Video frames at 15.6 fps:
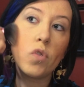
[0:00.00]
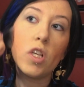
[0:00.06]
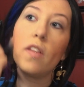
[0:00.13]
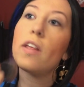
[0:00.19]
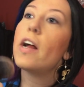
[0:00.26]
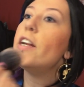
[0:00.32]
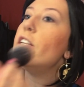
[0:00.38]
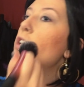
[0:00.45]

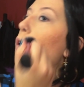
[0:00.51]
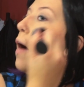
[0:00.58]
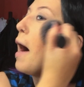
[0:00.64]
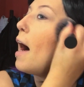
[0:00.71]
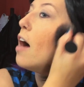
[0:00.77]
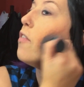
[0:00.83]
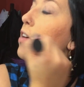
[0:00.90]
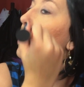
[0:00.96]
so that I don't
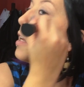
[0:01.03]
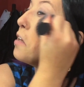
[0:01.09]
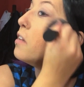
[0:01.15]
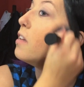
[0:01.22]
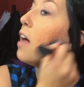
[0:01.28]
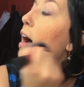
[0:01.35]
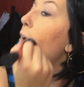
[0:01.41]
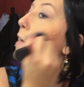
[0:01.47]
have any
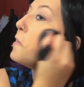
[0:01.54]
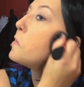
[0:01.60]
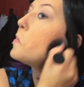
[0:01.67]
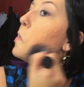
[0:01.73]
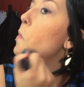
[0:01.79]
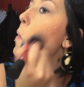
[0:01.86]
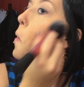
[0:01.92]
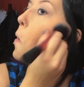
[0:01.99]

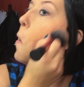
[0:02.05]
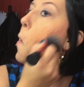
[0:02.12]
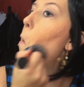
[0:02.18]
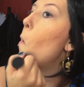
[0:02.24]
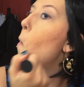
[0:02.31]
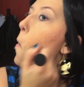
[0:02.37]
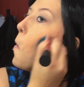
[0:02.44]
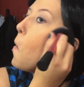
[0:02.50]
lines
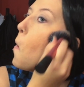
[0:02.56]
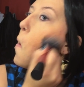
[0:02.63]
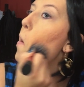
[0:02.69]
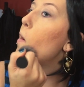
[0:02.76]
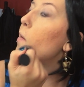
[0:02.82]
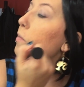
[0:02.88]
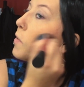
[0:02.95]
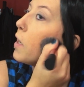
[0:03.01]

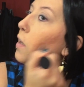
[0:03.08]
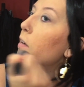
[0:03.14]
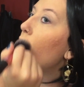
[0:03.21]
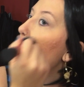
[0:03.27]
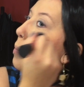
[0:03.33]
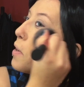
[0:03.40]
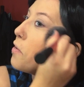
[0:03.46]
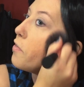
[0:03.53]
of color
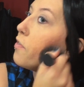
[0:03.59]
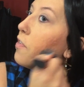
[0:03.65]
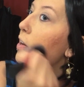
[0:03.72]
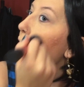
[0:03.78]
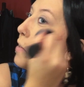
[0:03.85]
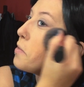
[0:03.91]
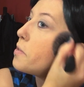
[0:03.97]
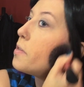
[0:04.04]
on my
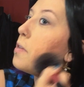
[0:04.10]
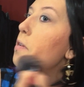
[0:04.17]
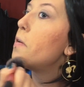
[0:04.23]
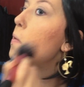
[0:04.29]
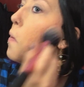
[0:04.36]
face